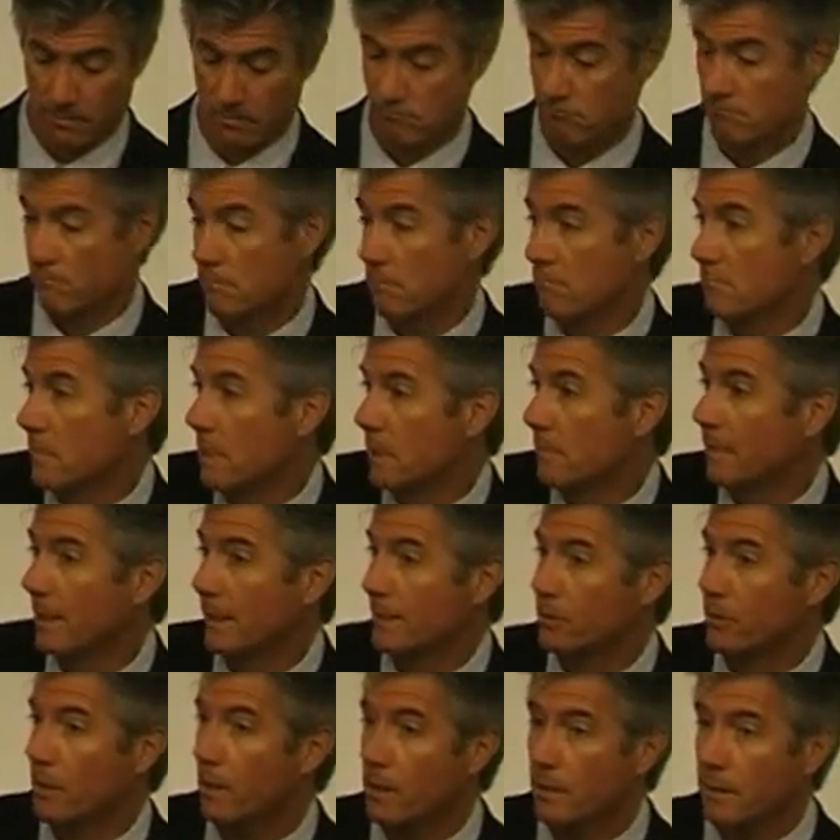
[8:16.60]
know, in my
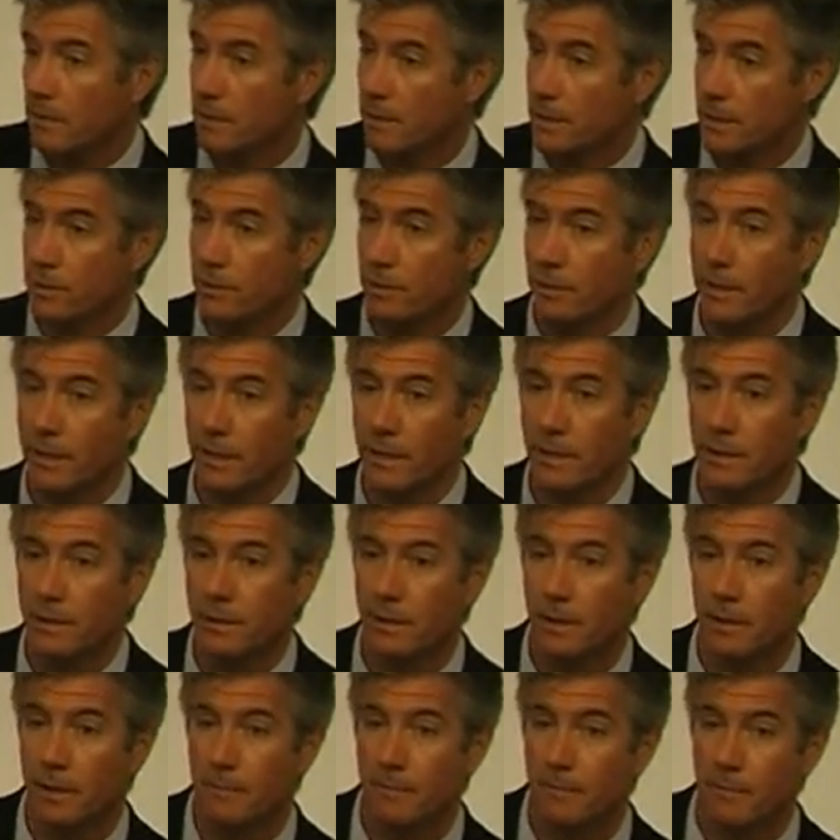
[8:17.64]
talk yesterday,
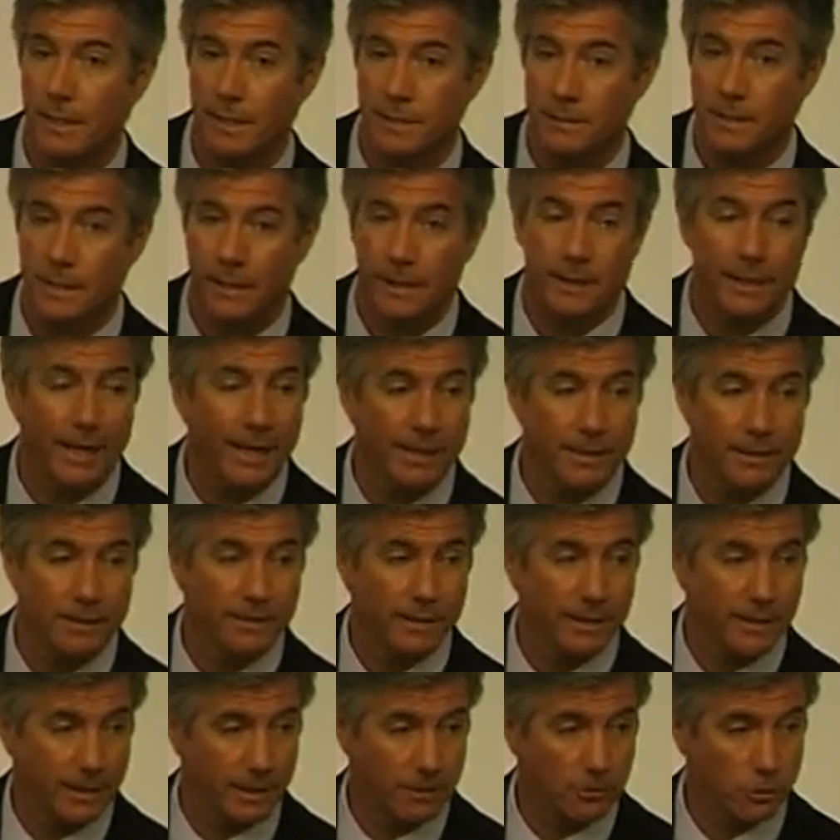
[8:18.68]
um, I said I didn't
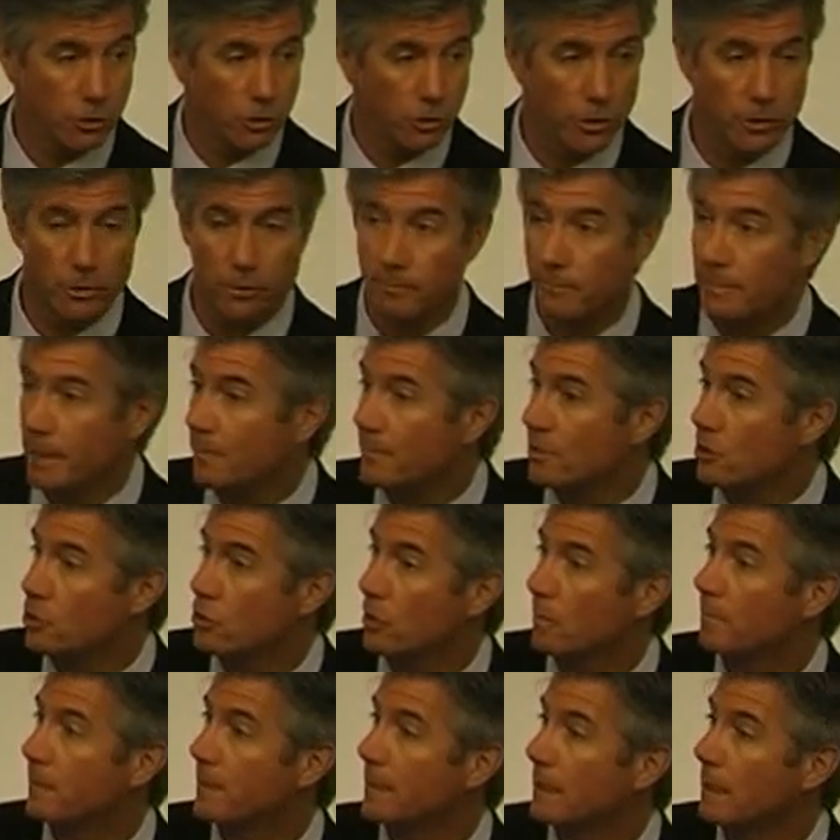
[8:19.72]
think it could or maybe
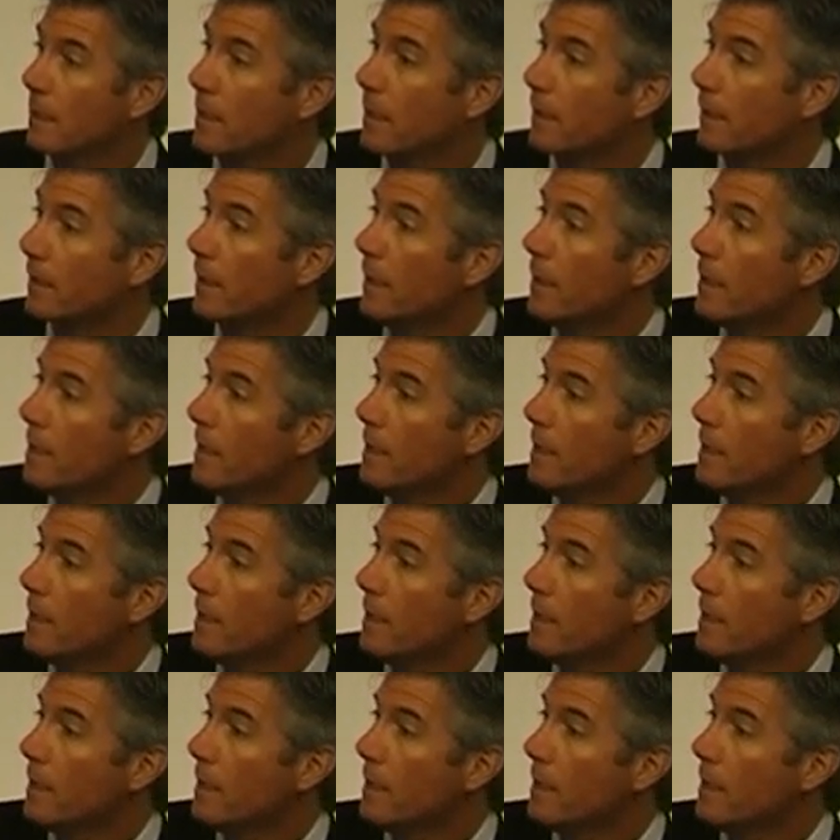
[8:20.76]
should be done.